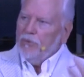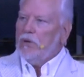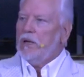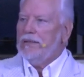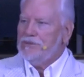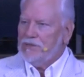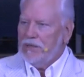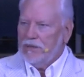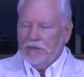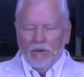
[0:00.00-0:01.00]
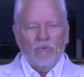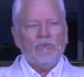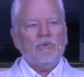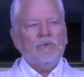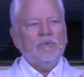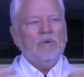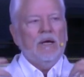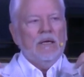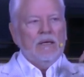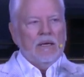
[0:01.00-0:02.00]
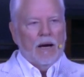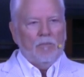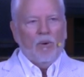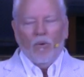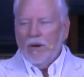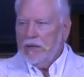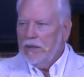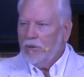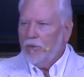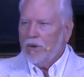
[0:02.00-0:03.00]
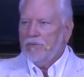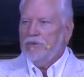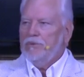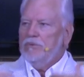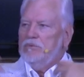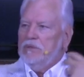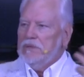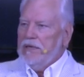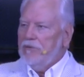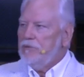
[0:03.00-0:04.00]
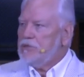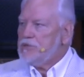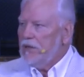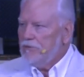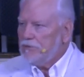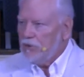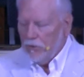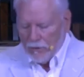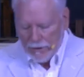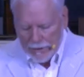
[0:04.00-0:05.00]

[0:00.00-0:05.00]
cleansing, go through a point here where you give yourself totally